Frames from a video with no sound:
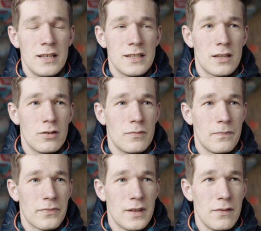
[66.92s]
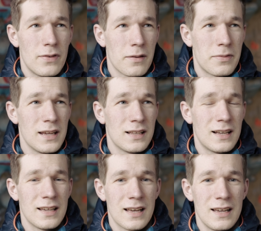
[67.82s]
So if I think
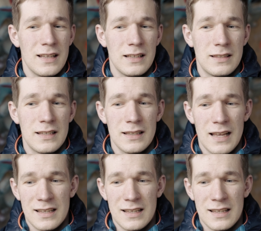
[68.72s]
like I didn't